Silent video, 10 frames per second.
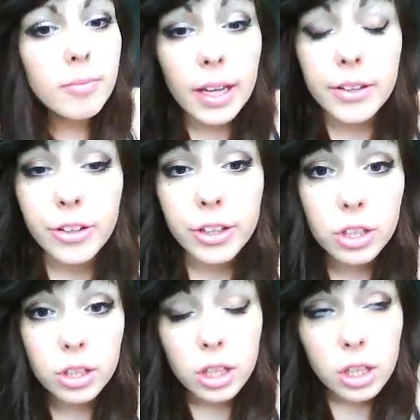
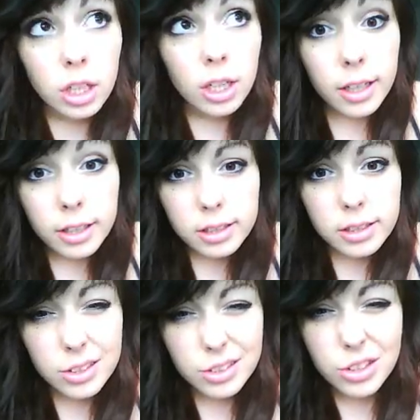until
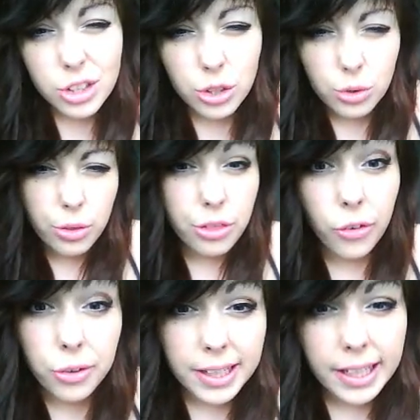
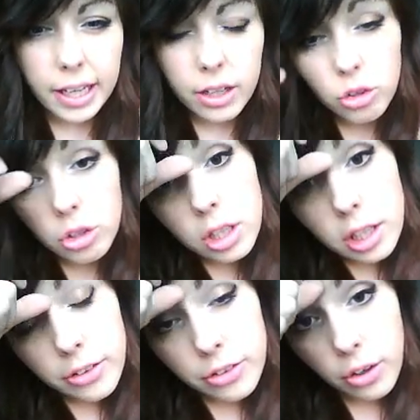2:30-ish.
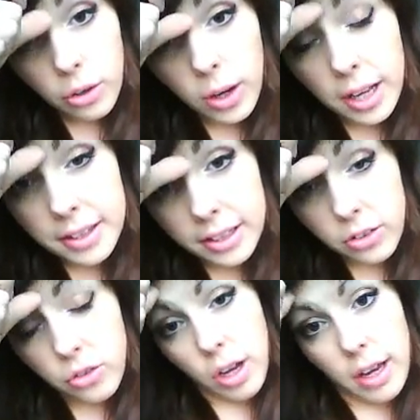So I think
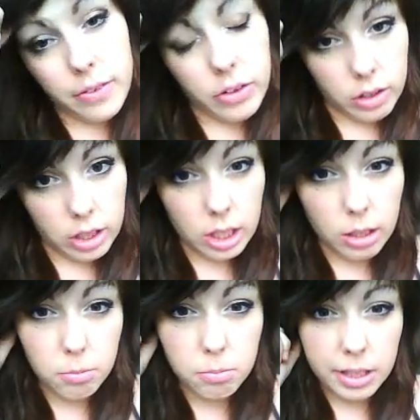Travis is gonna
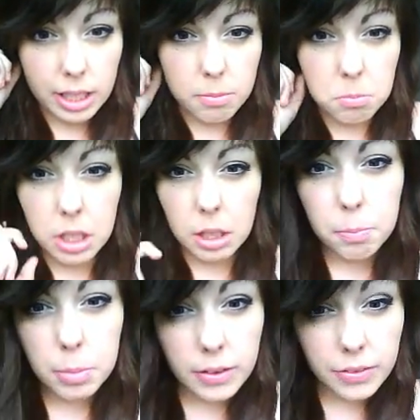come pick me up.
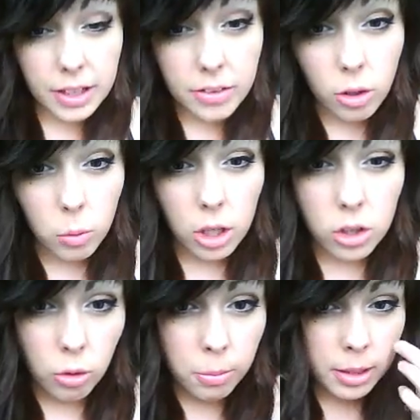And if he does, I'll walk
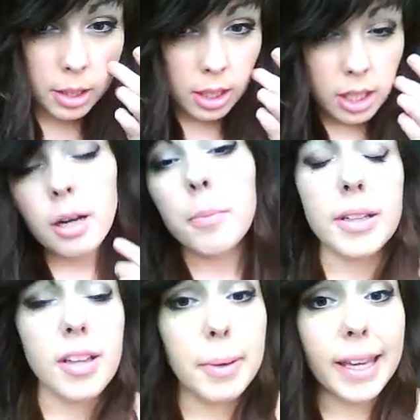home, and by
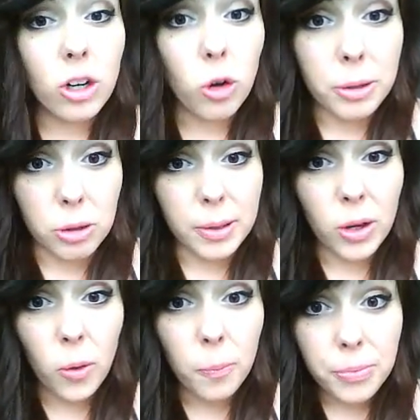the time I get home, he'll be
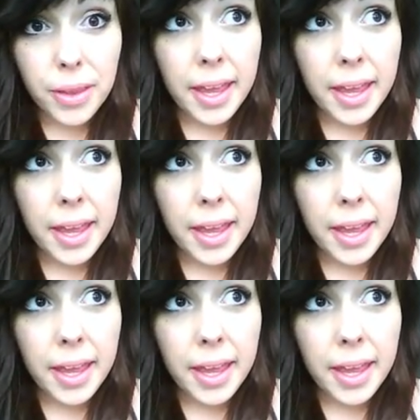home.